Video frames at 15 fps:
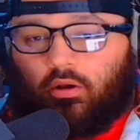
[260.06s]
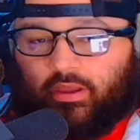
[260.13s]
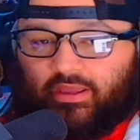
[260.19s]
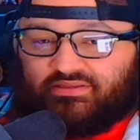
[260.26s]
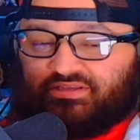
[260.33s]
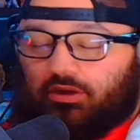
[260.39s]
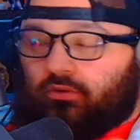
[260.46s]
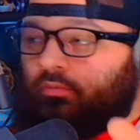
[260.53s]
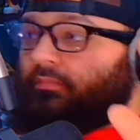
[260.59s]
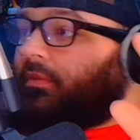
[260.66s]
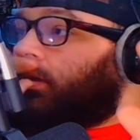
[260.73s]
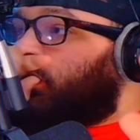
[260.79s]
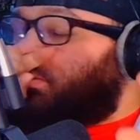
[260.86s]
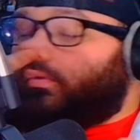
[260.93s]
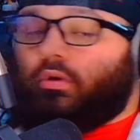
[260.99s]
So
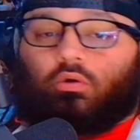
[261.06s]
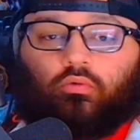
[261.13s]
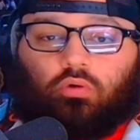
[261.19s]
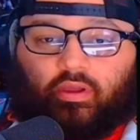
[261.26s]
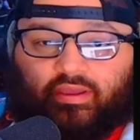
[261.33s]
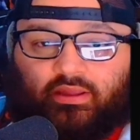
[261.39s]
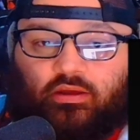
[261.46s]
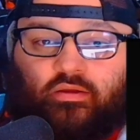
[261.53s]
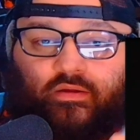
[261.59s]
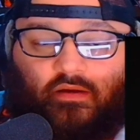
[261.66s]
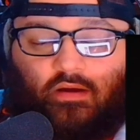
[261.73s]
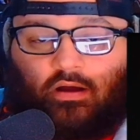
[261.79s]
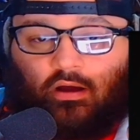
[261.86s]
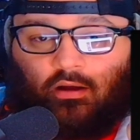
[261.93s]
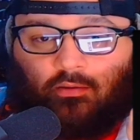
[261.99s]
real quick,
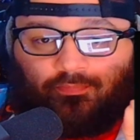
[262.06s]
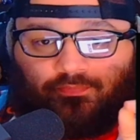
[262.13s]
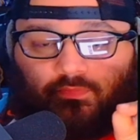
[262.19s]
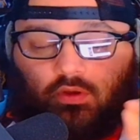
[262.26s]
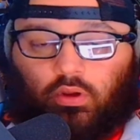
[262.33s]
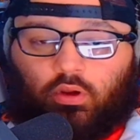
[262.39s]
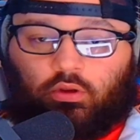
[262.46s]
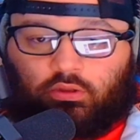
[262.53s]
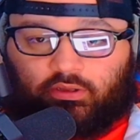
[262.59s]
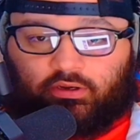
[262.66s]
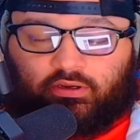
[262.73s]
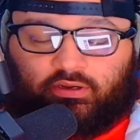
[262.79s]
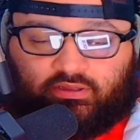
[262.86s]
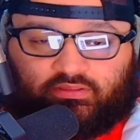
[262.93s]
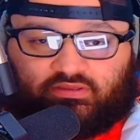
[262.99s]
earlier
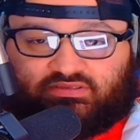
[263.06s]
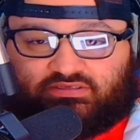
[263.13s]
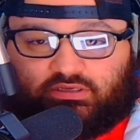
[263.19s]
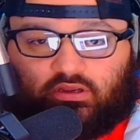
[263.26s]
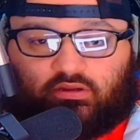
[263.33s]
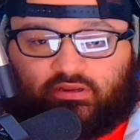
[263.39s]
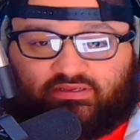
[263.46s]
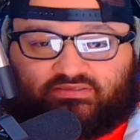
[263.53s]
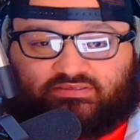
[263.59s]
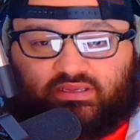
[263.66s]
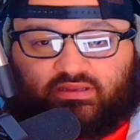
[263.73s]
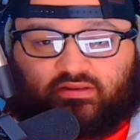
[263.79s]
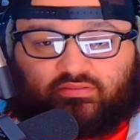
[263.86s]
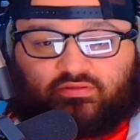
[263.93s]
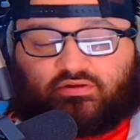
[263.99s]
in the song, I
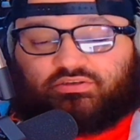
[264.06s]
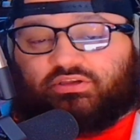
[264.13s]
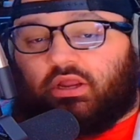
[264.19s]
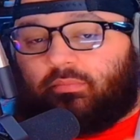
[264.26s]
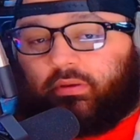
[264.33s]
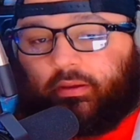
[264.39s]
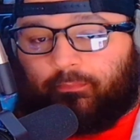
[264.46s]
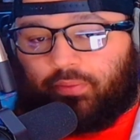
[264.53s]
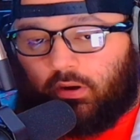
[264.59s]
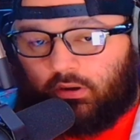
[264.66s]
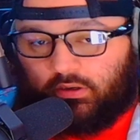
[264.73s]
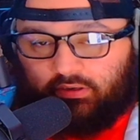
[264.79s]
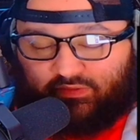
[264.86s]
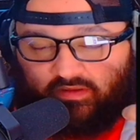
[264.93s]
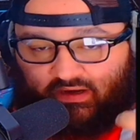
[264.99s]
said there's going to be a
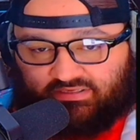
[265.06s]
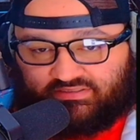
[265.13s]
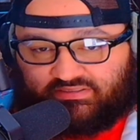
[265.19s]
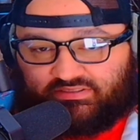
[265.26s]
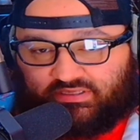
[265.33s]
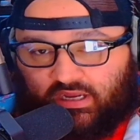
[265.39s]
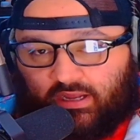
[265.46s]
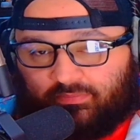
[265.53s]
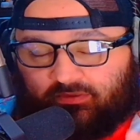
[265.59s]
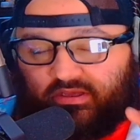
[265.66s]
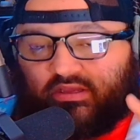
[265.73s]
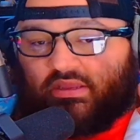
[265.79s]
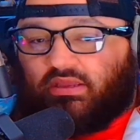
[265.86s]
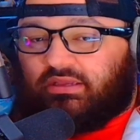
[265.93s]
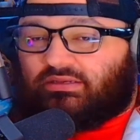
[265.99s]
part and then I stopped
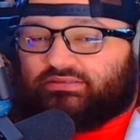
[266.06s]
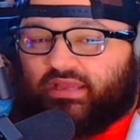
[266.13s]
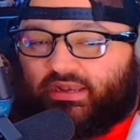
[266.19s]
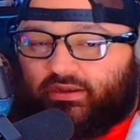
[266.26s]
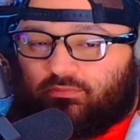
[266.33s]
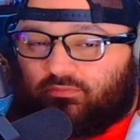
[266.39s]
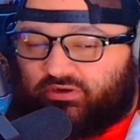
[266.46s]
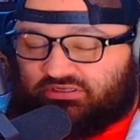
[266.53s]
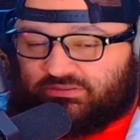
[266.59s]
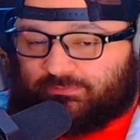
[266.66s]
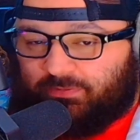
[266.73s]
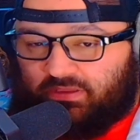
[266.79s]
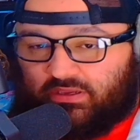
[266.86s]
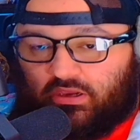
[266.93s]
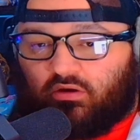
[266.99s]
because I didn't want to
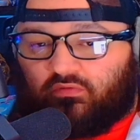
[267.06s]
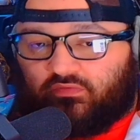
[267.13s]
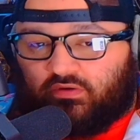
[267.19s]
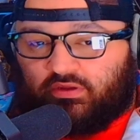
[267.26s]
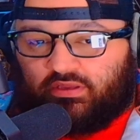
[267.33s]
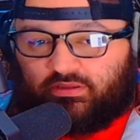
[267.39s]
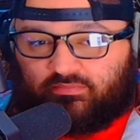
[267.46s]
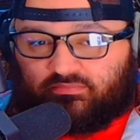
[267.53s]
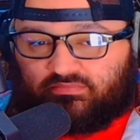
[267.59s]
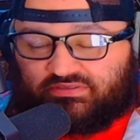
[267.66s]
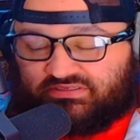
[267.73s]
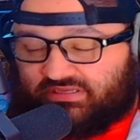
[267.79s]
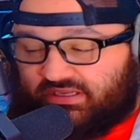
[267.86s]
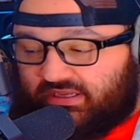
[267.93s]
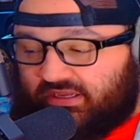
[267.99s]
speak over him
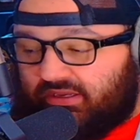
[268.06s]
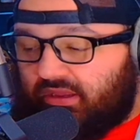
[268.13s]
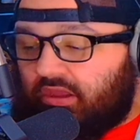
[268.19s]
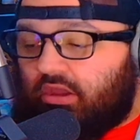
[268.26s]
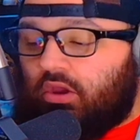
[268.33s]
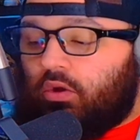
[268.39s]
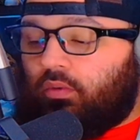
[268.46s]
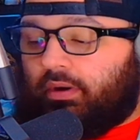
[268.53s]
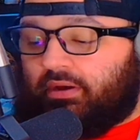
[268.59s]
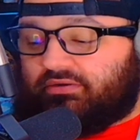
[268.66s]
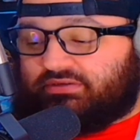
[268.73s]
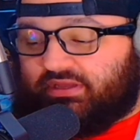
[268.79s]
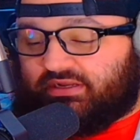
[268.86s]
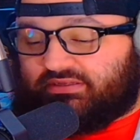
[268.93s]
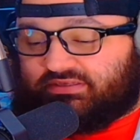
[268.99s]
singing. What I was
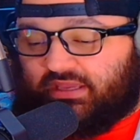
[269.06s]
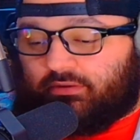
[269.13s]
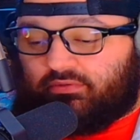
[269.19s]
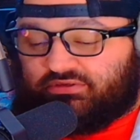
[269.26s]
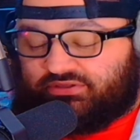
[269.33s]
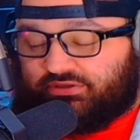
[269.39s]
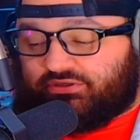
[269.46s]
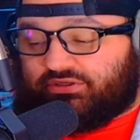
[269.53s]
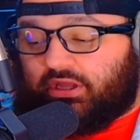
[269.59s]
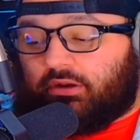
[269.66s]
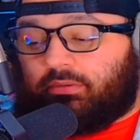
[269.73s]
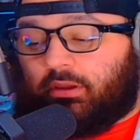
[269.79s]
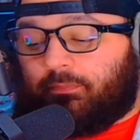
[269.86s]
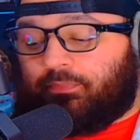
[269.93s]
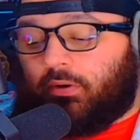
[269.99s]
going to say was there's going to
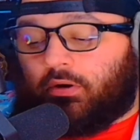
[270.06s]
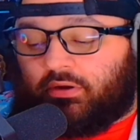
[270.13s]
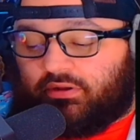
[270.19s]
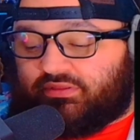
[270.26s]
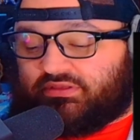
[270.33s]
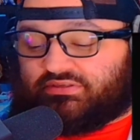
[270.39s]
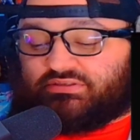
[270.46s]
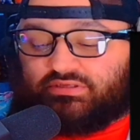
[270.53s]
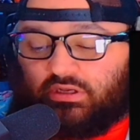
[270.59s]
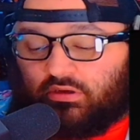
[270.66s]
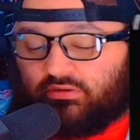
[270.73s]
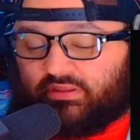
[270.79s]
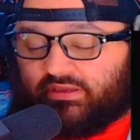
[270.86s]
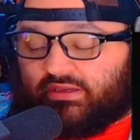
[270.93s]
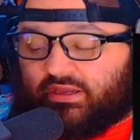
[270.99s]
be a part in the song
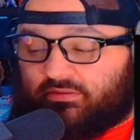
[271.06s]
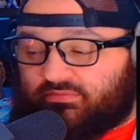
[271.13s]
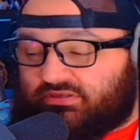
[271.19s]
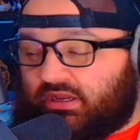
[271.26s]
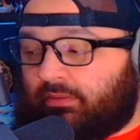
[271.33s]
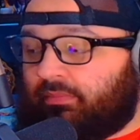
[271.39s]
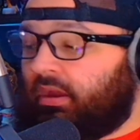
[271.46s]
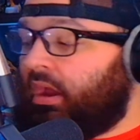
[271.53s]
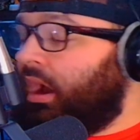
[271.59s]
that comes up